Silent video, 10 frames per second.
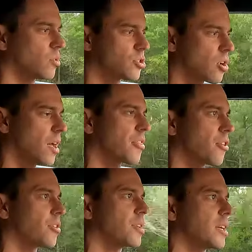Try
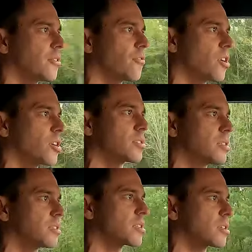third gear first
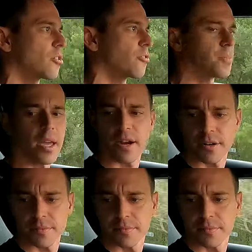and just go from there.